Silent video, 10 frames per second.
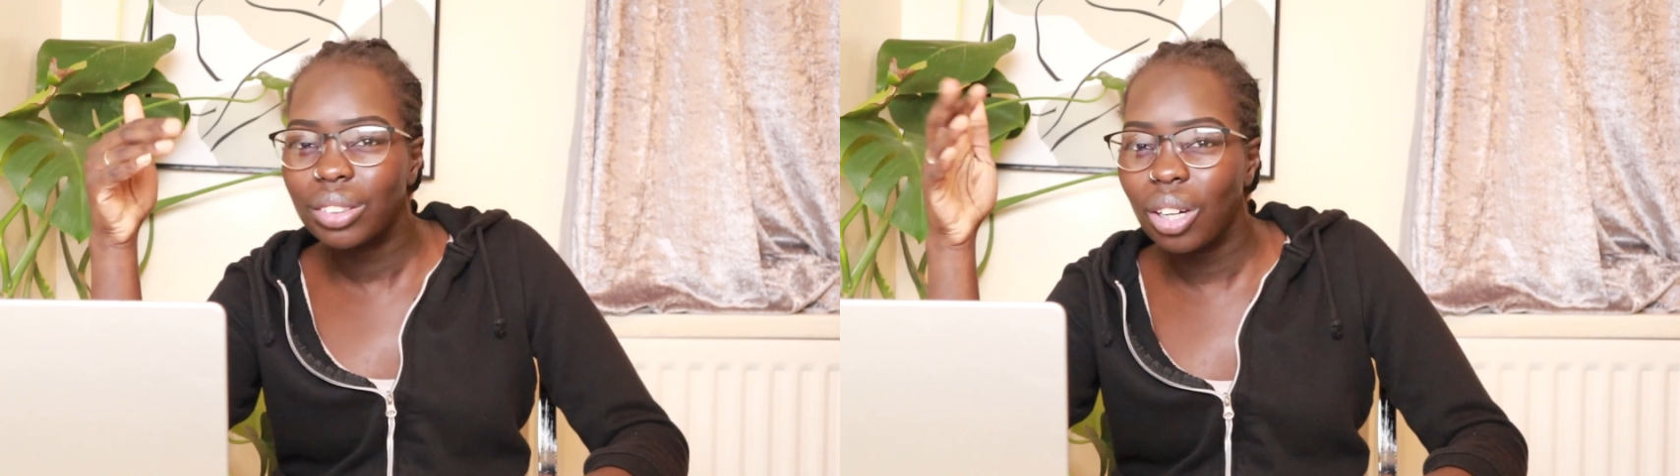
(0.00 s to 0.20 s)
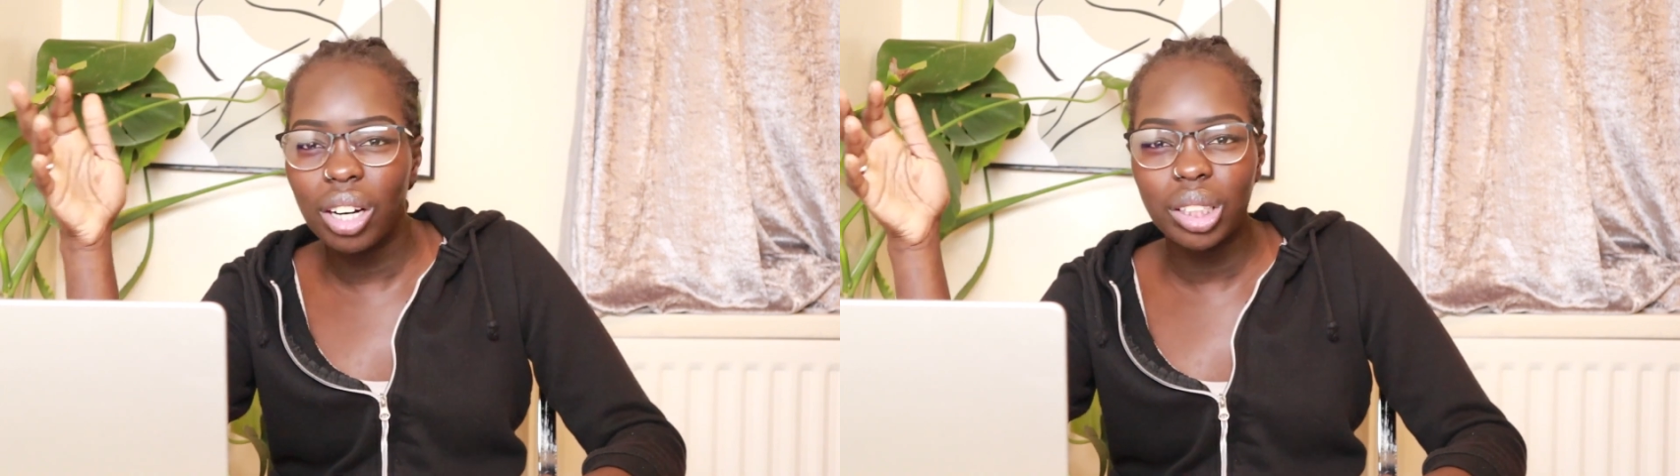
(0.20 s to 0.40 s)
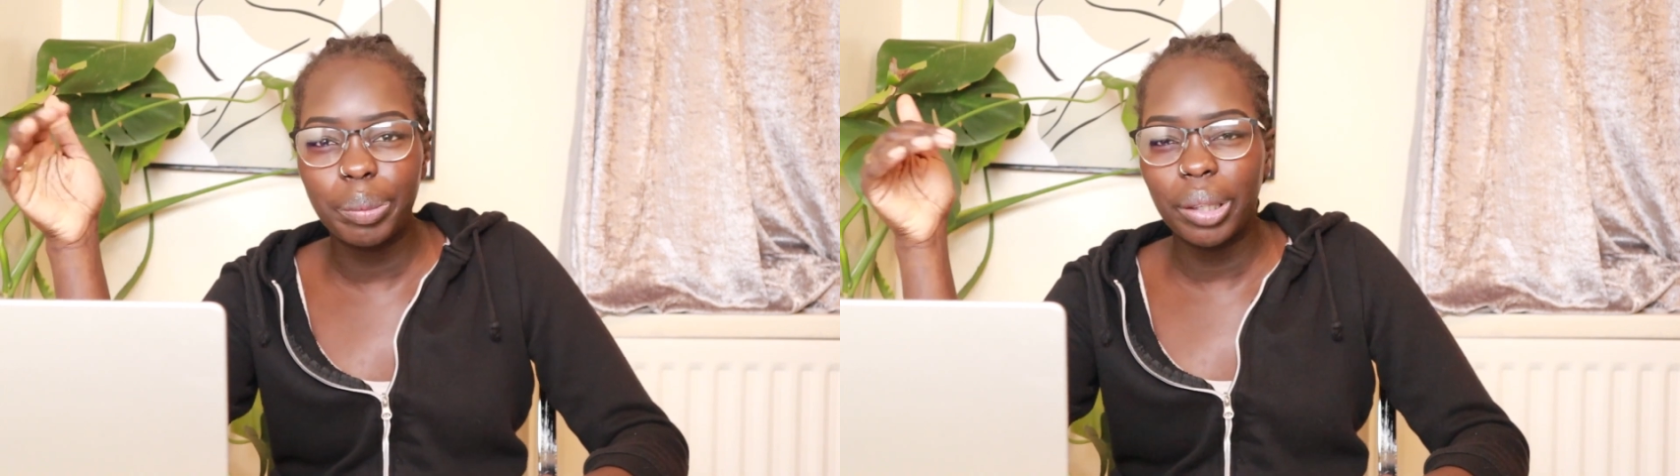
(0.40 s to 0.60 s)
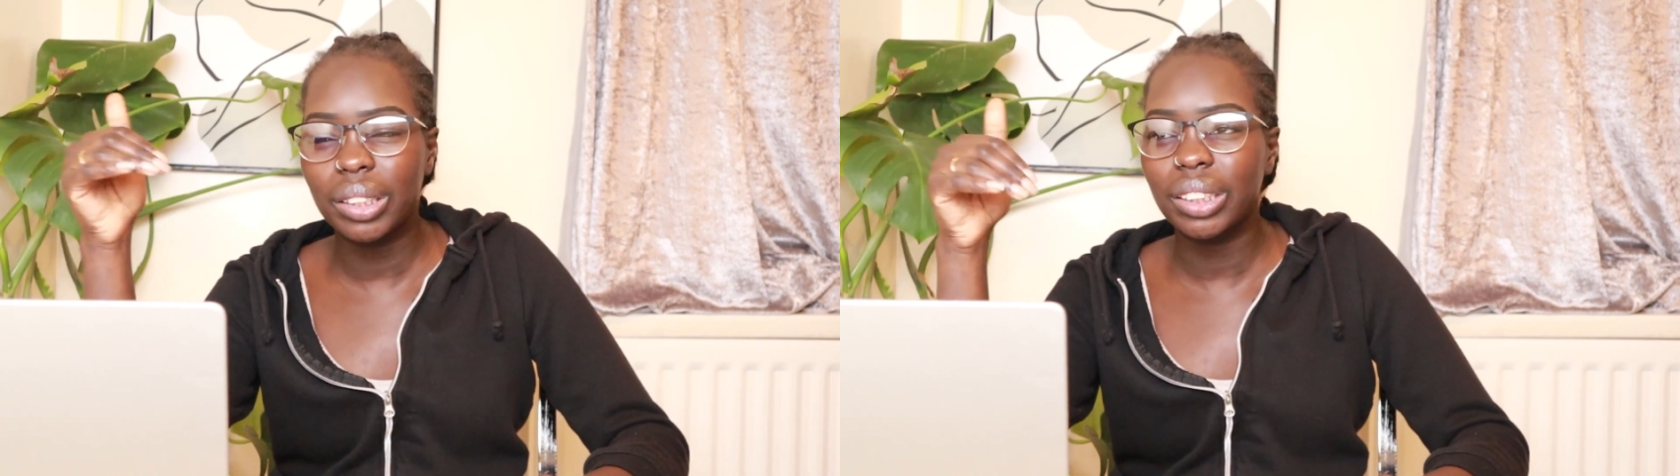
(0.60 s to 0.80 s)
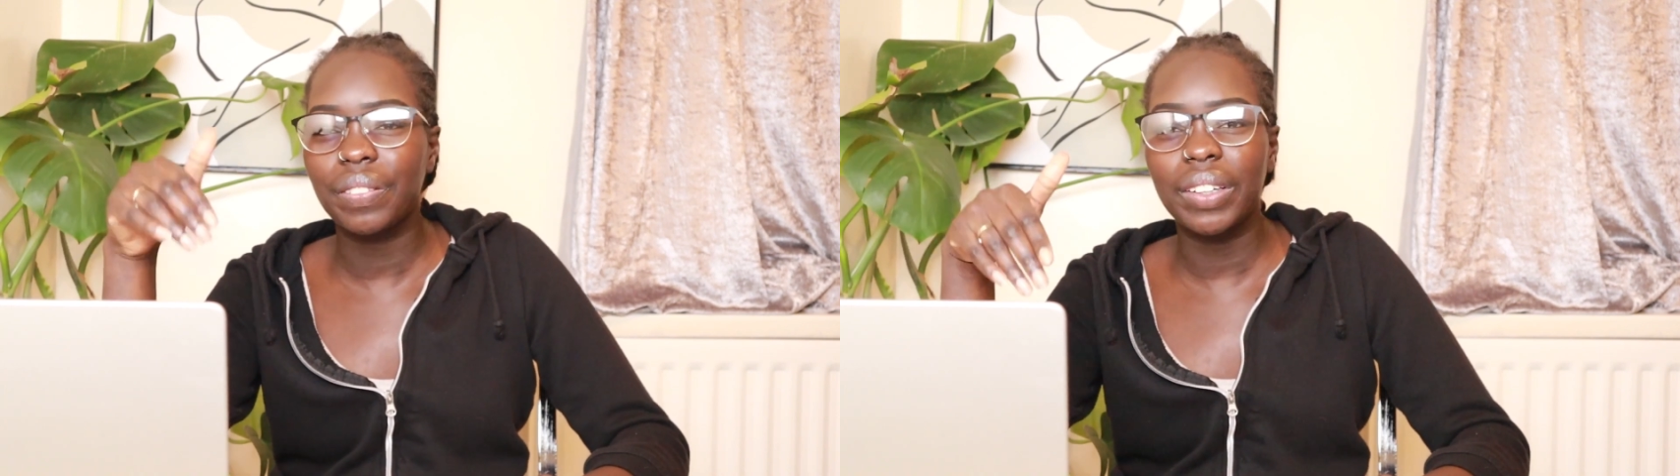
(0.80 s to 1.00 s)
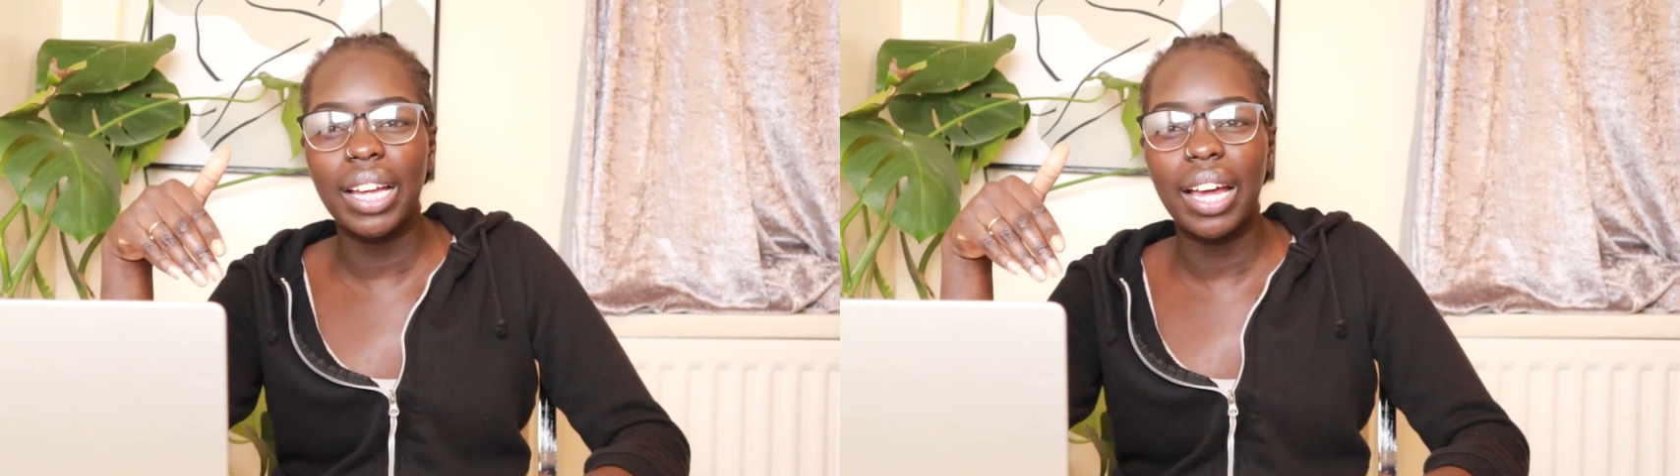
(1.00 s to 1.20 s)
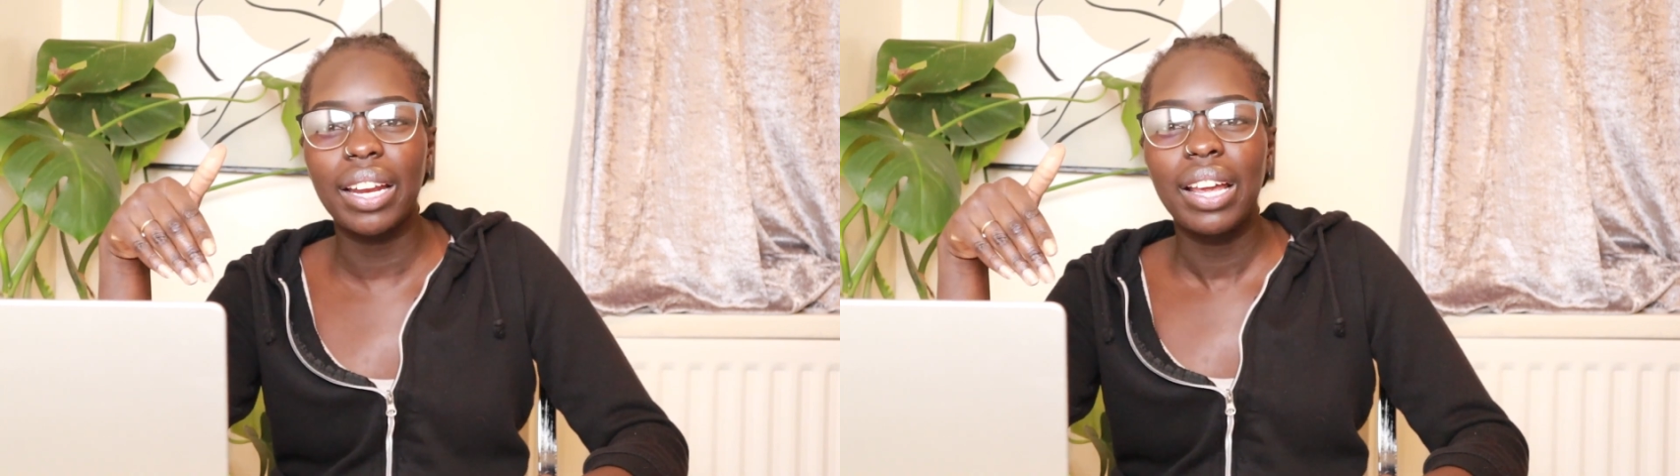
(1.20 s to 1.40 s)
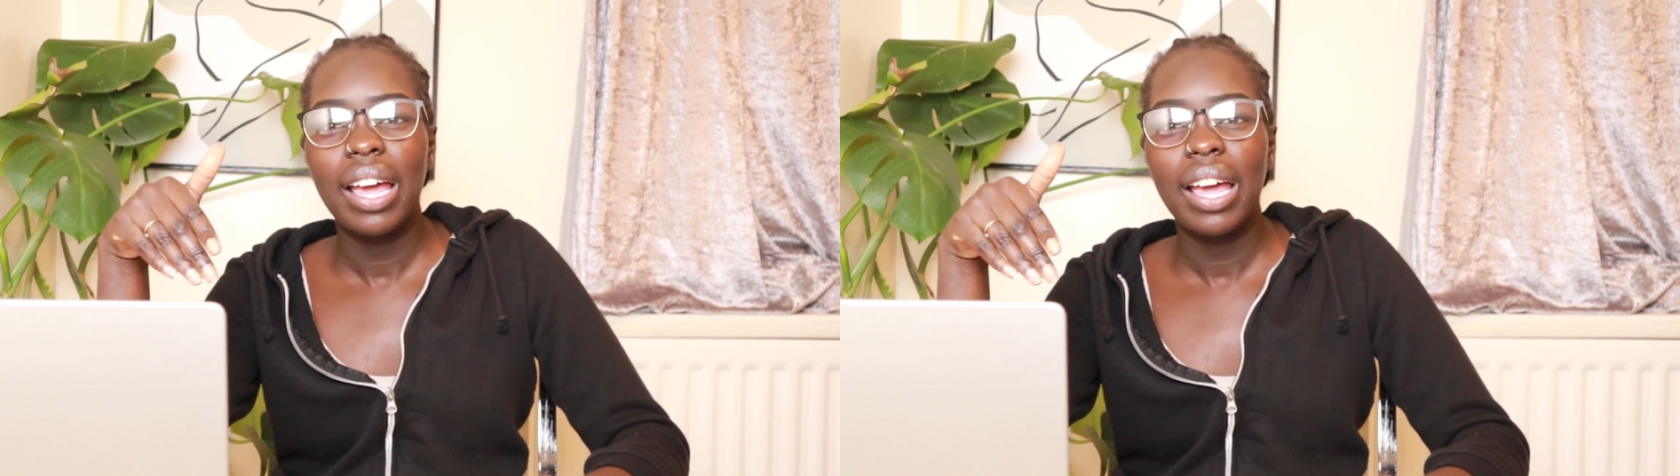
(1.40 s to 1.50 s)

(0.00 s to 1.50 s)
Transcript: talked about and stuff like that,